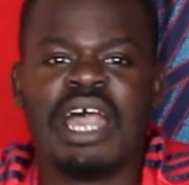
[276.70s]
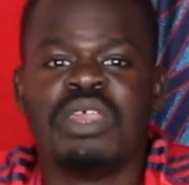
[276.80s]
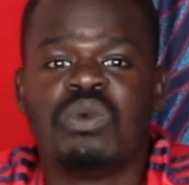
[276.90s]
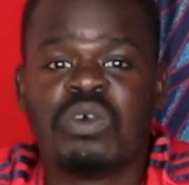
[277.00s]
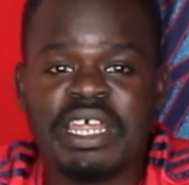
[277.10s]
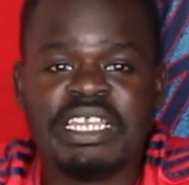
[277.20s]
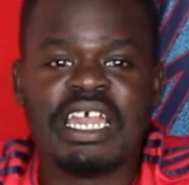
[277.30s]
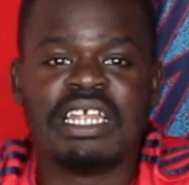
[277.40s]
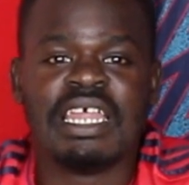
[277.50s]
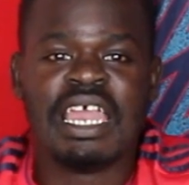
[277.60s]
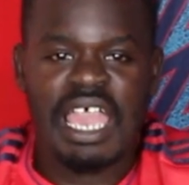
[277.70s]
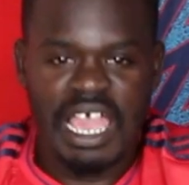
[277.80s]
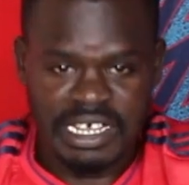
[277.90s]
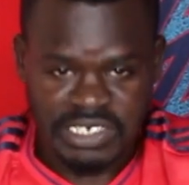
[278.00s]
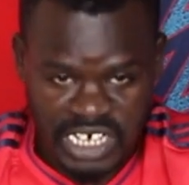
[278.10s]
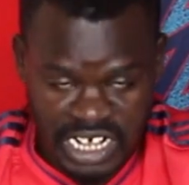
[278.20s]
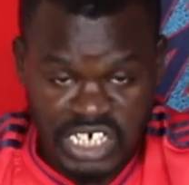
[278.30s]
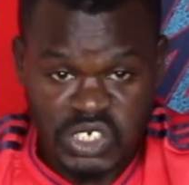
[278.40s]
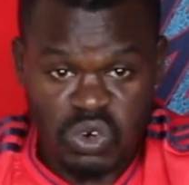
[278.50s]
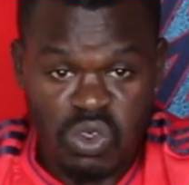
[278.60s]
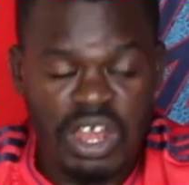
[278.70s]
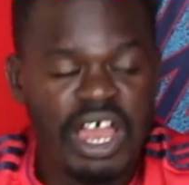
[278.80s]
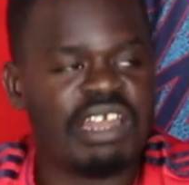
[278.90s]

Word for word: Ukrainian international